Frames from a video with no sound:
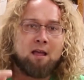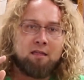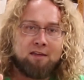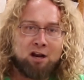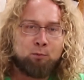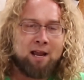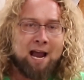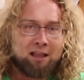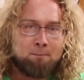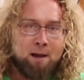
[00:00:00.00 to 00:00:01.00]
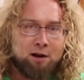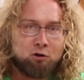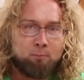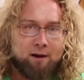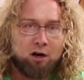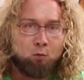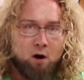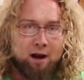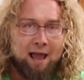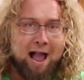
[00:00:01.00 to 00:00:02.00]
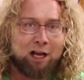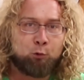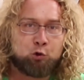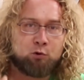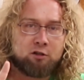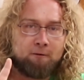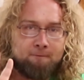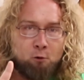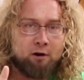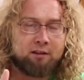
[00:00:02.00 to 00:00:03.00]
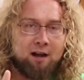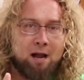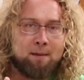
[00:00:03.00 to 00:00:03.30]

Then we had the Medical Marijuana Act, which was the 4th time